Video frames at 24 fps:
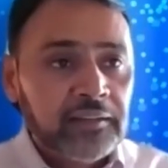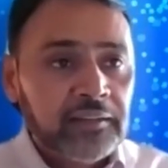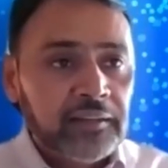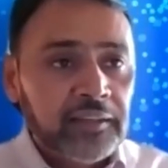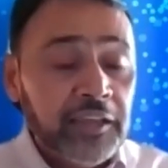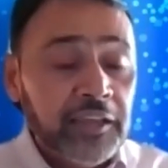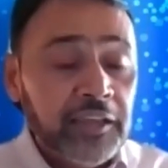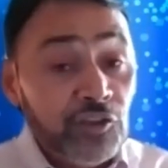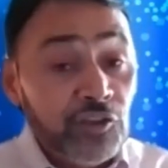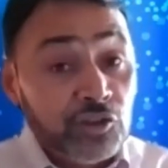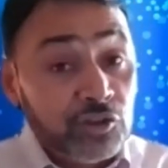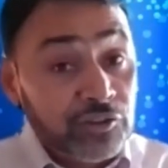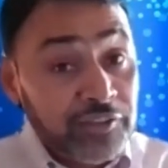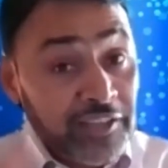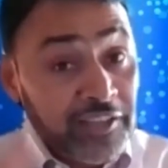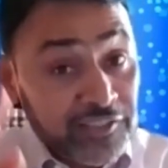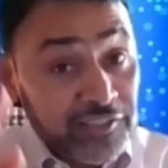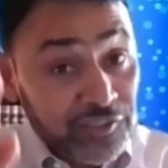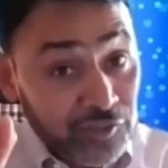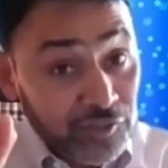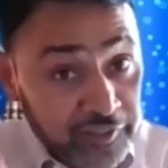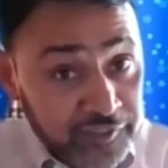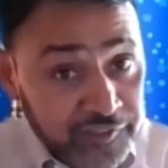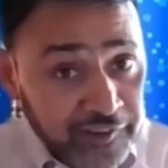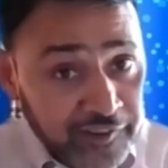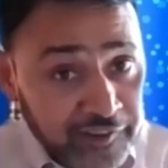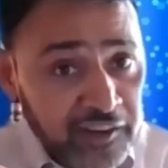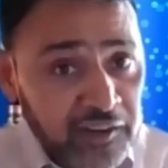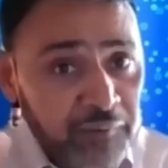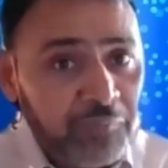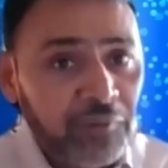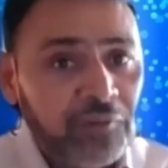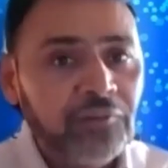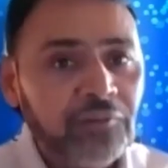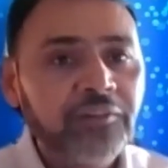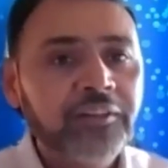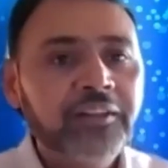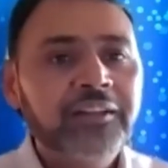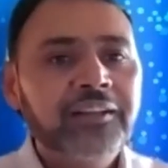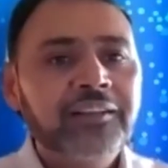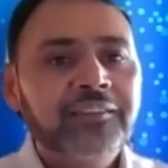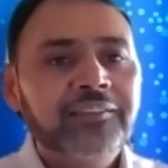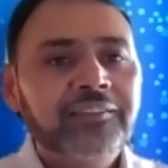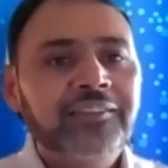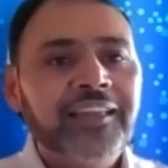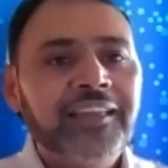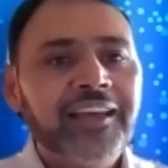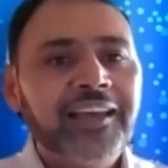even though that's not desirable,
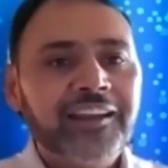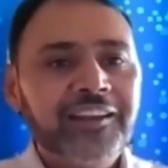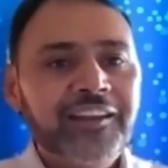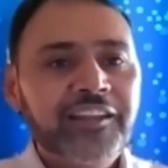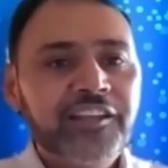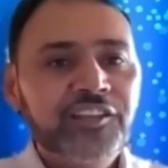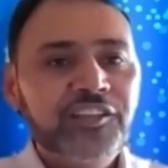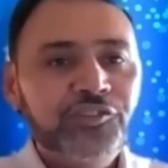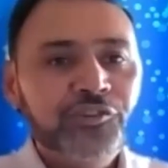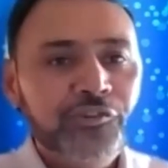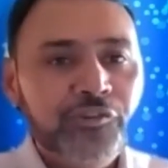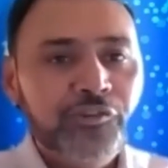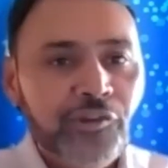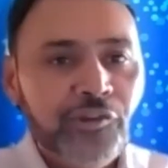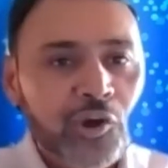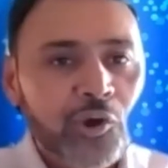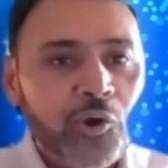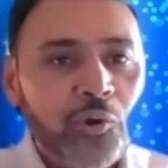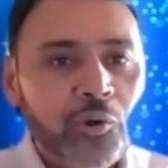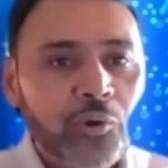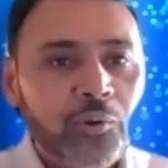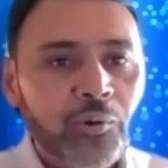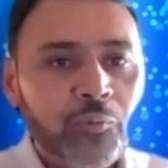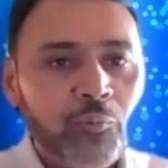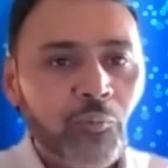that at least you know